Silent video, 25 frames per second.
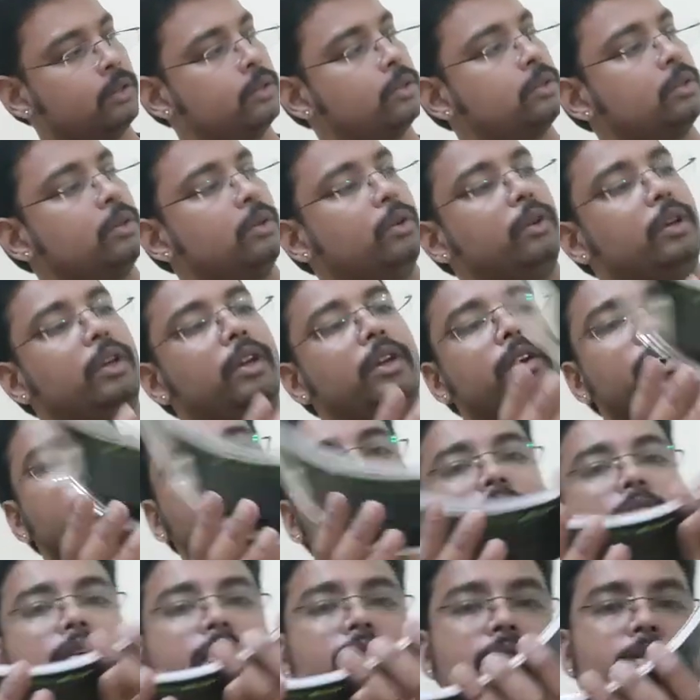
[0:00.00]
so here
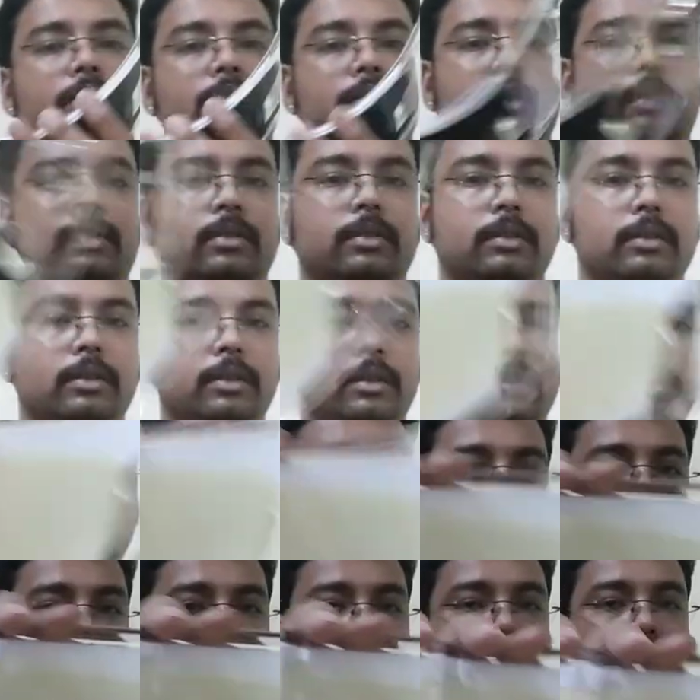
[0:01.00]
it is.
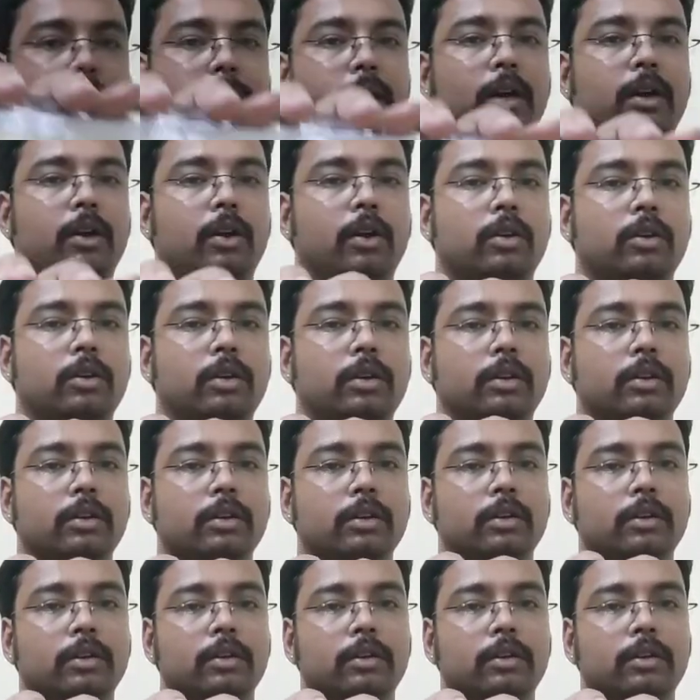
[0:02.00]
This one is pin lock.